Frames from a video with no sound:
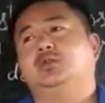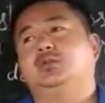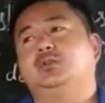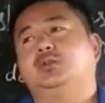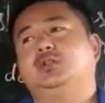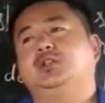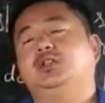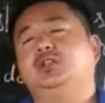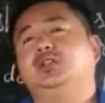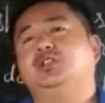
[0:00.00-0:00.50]

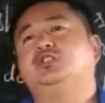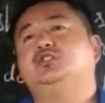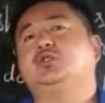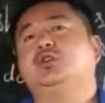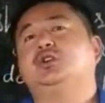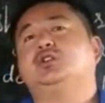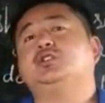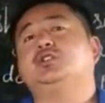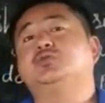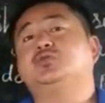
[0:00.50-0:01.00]
we
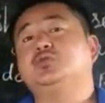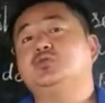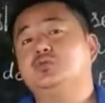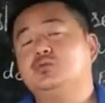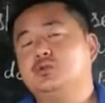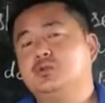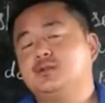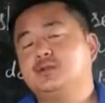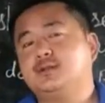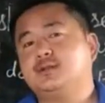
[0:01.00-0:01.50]
join the two
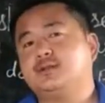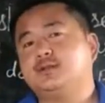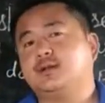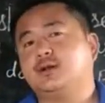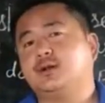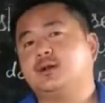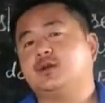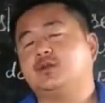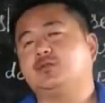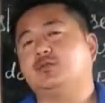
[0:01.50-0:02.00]
words
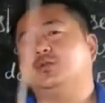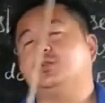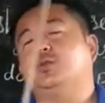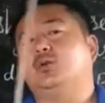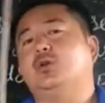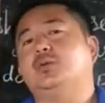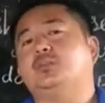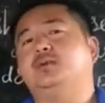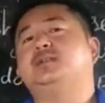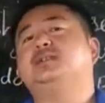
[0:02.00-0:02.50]
or we
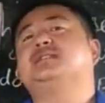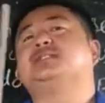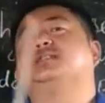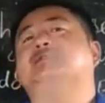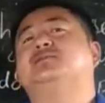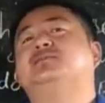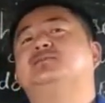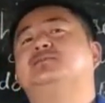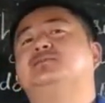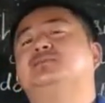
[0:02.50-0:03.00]
omit
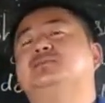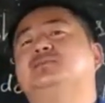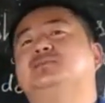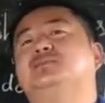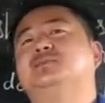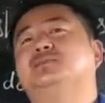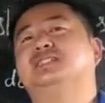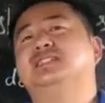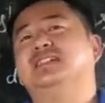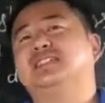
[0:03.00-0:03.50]
some
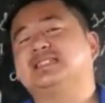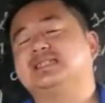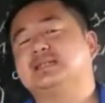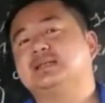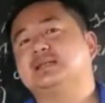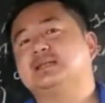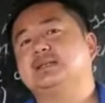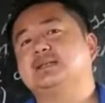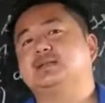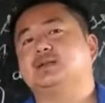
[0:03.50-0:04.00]

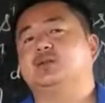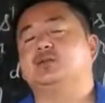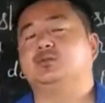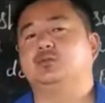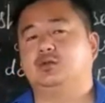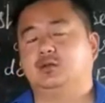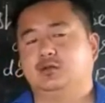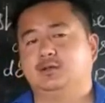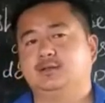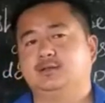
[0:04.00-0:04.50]
letters or
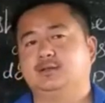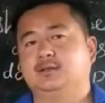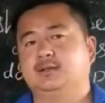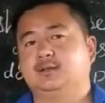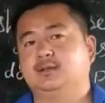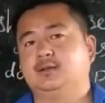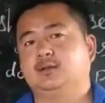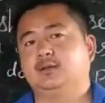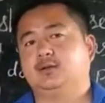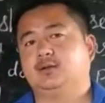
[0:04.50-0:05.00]

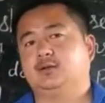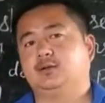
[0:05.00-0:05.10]
words,